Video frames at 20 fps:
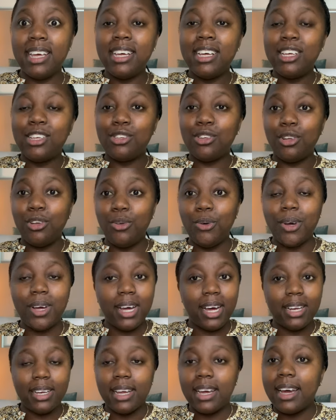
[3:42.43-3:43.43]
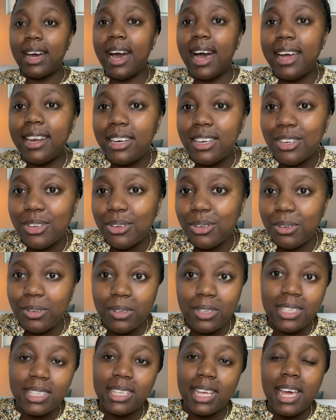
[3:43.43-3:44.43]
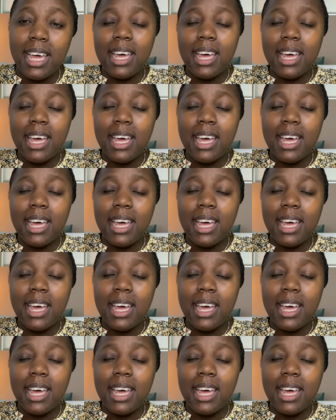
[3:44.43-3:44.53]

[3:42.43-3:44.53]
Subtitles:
So look at candles,